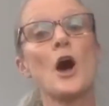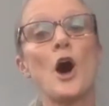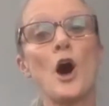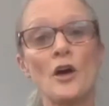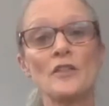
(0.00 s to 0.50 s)

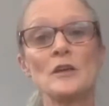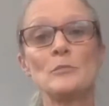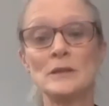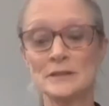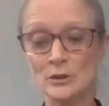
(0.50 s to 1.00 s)
Are they
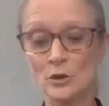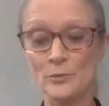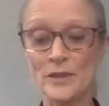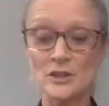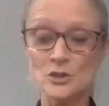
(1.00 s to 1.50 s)
building
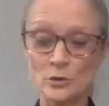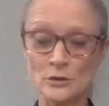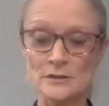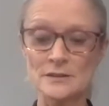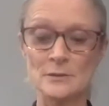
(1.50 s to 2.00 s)
up their
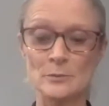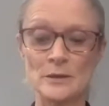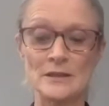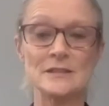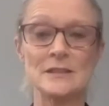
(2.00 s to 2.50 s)
shoulder
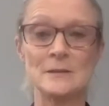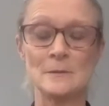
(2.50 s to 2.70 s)
stability?